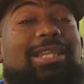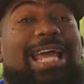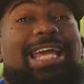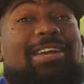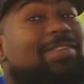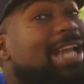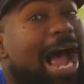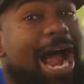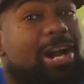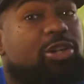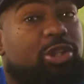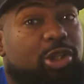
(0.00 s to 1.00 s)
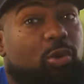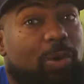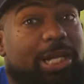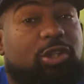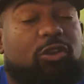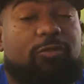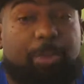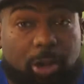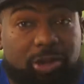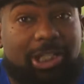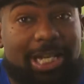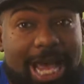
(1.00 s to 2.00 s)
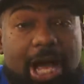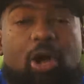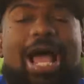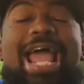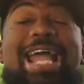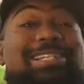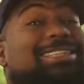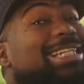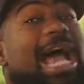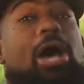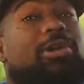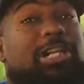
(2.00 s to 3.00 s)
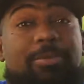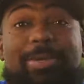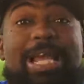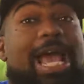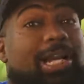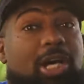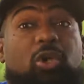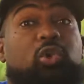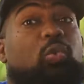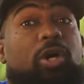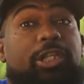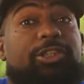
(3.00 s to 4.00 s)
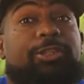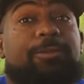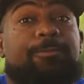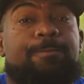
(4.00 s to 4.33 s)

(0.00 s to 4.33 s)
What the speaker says: They even hired the director of personnel and scouting to be head coach once.